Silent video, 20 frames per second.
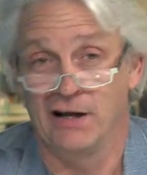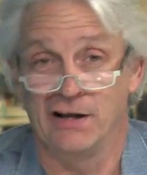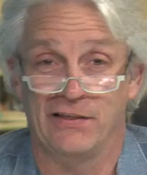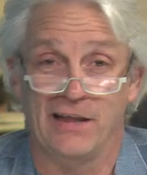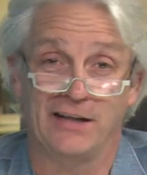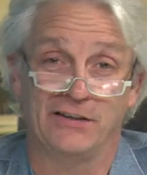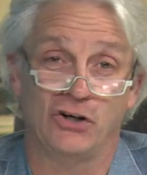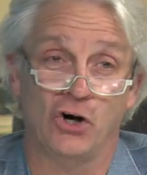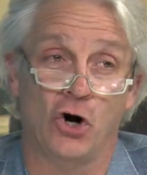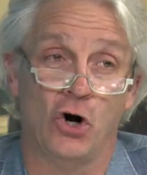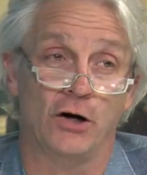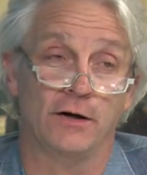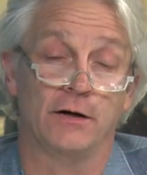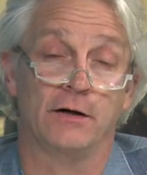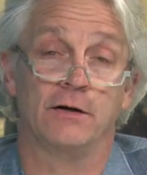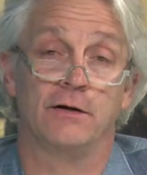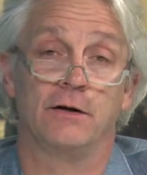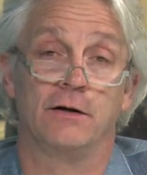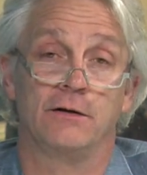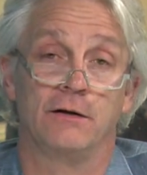They'd gone
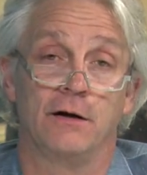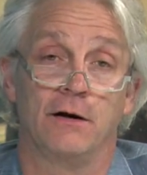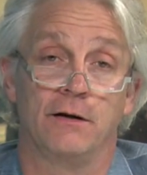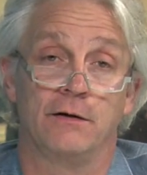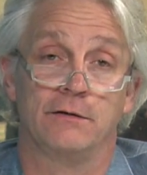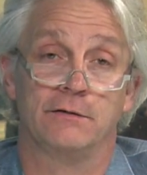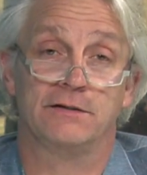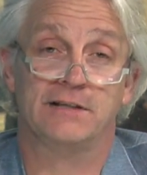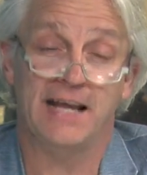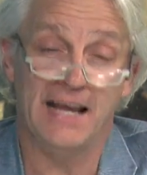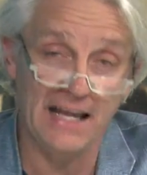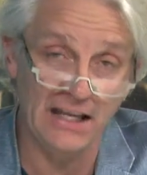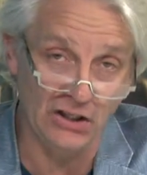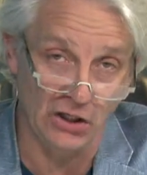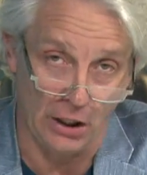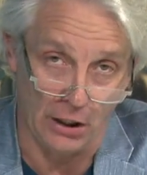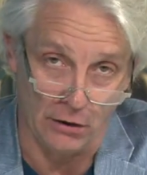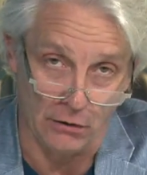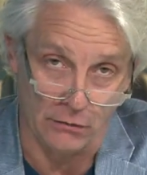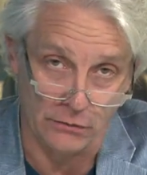10
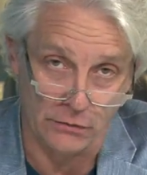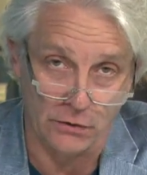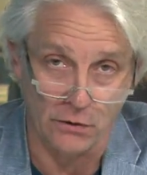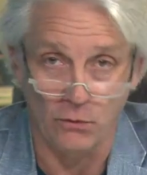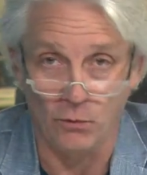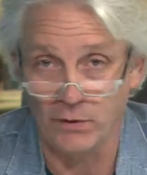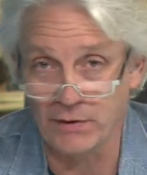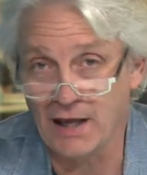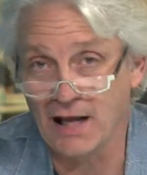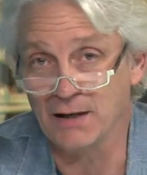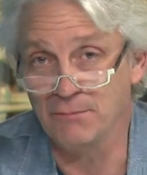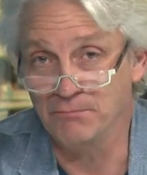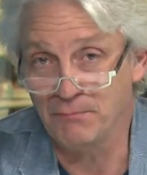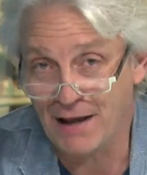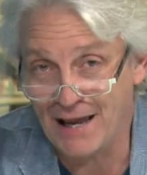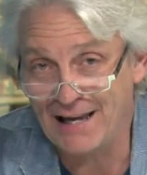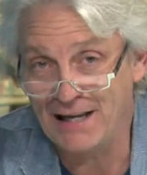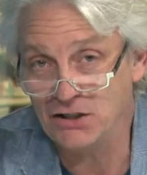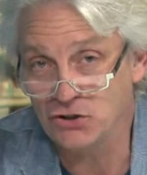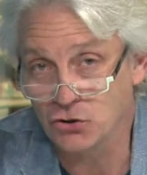years without a
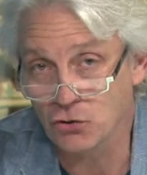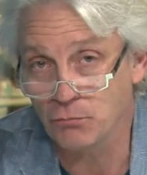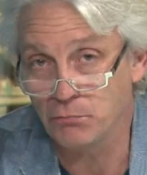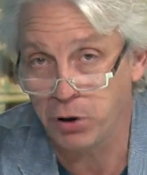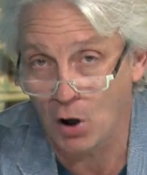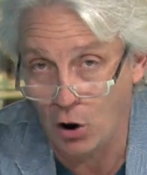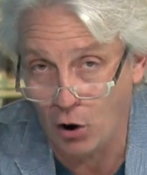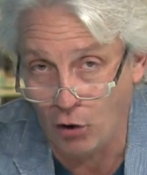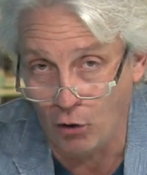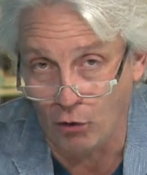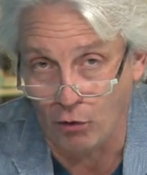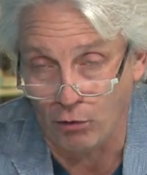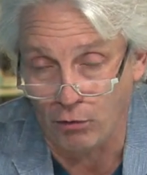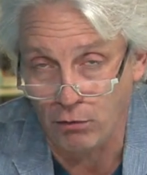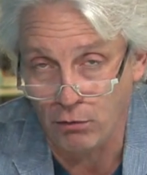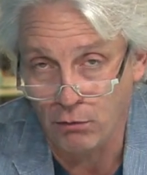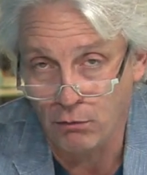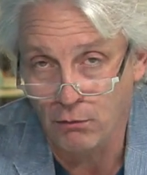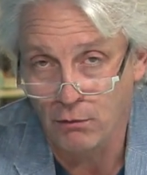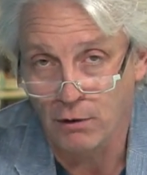major
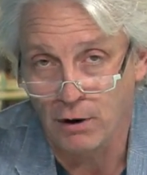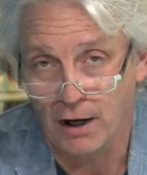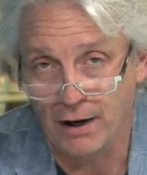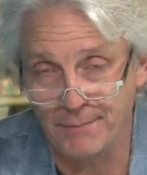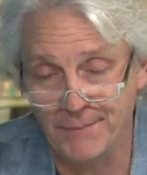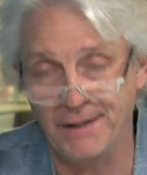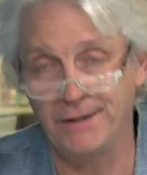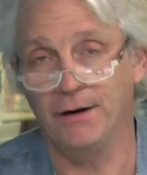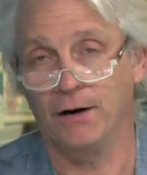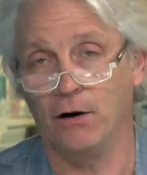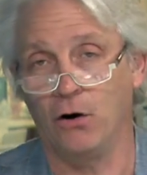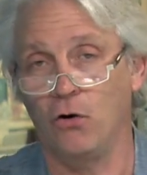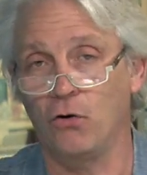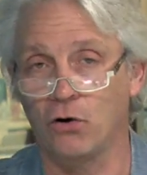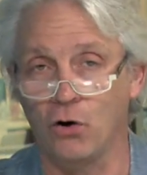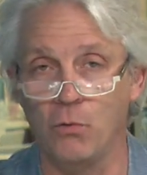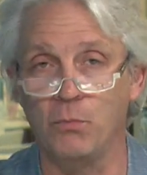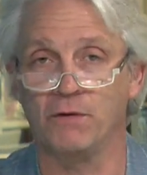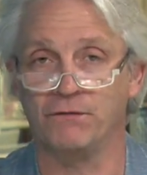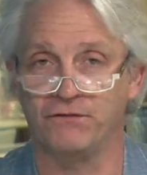bowl. I mean,
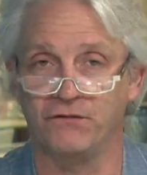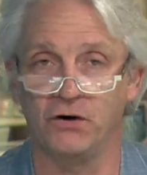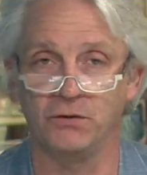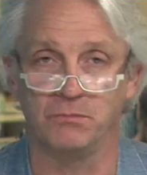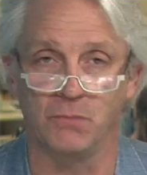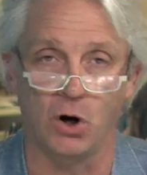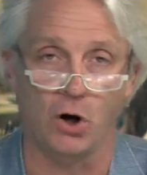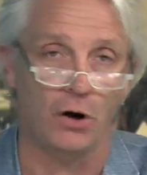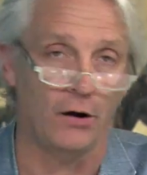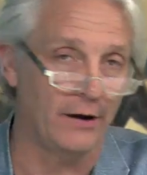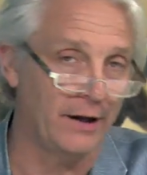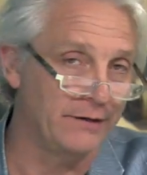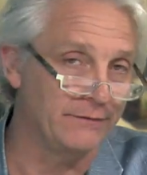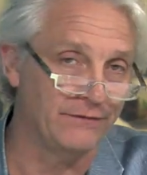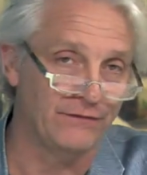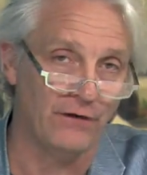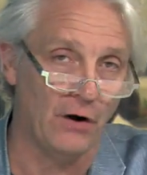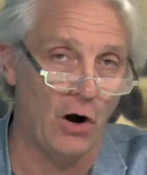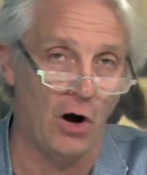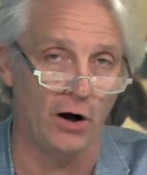Oklahoma football had
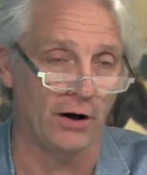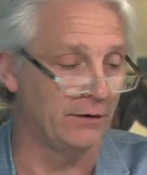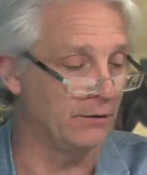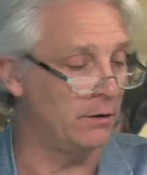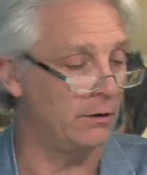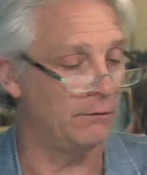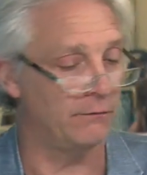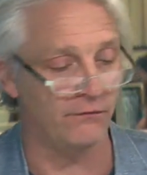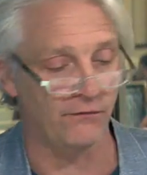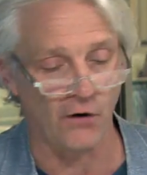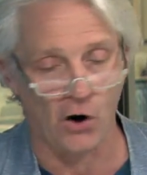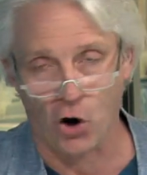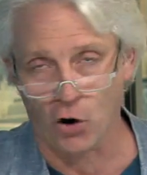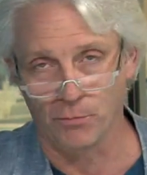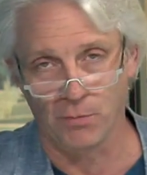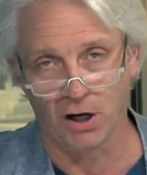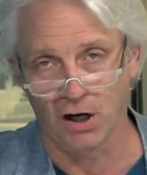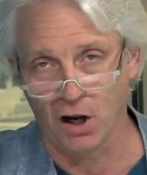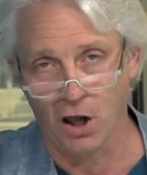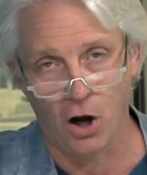fallen far
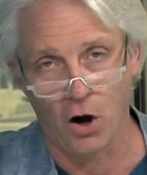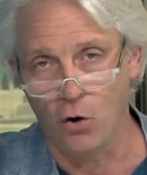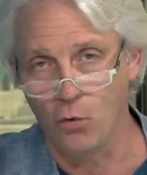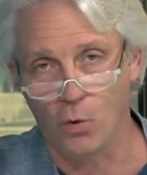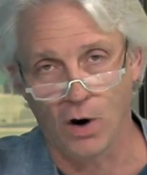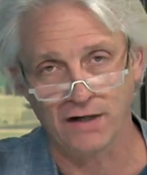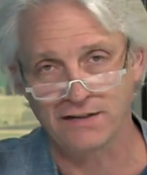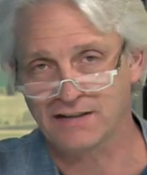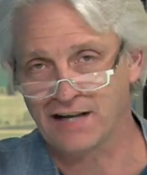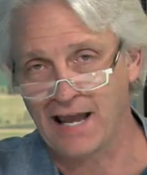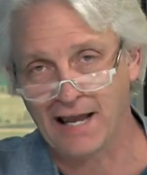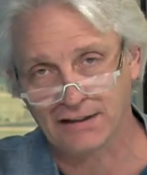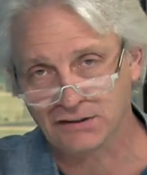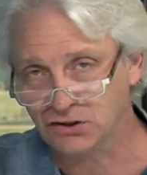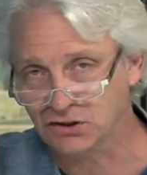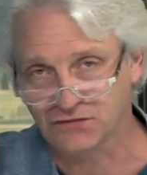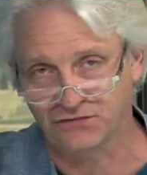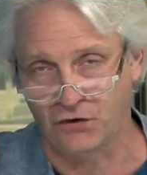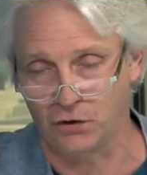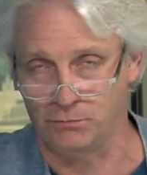below what
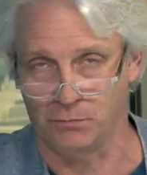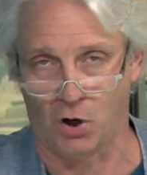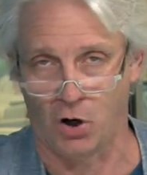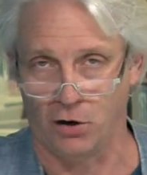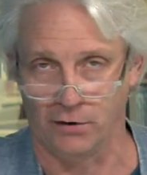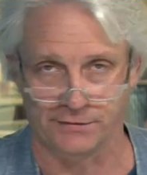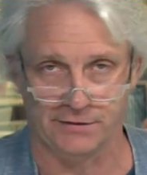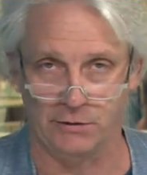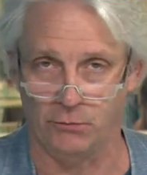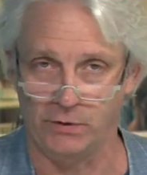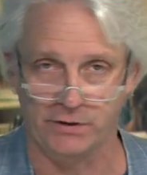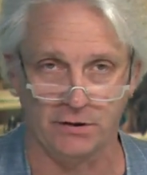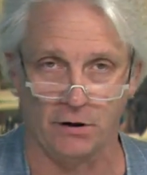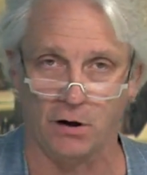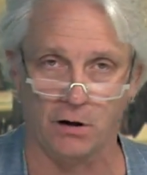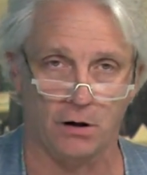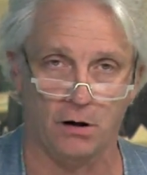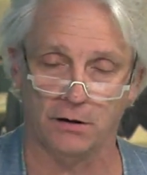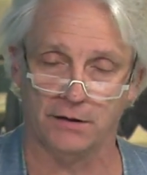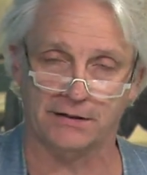Texas football is in. We
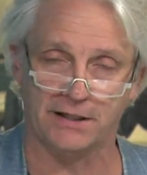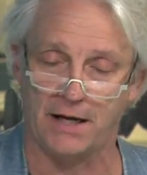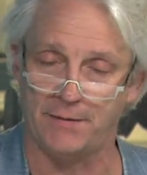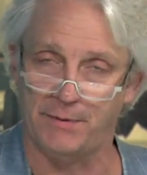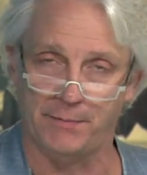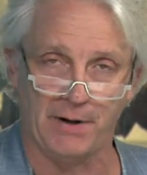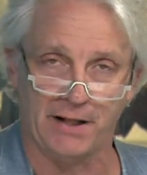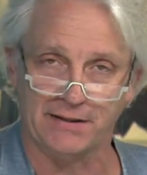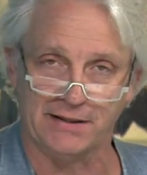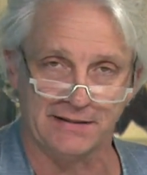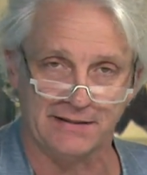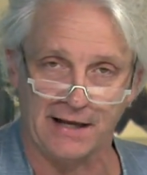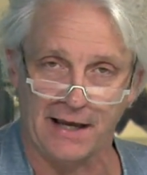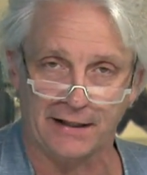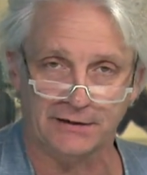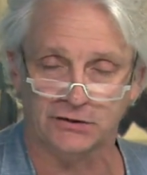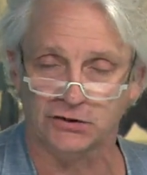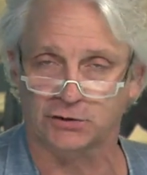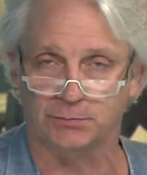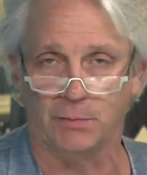talk all the time about the
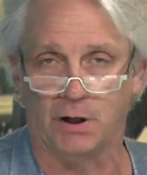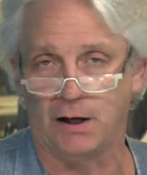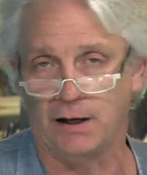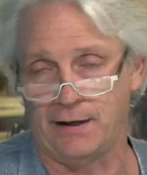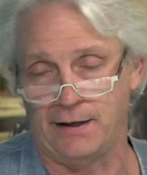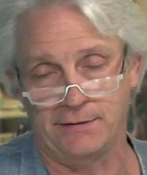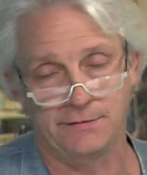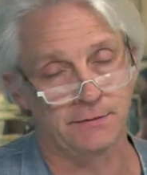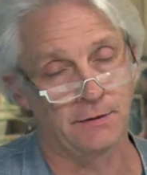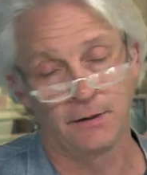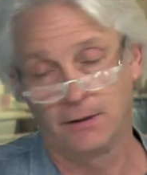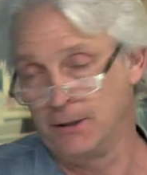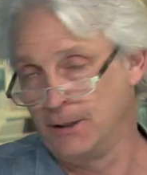Texas malaise.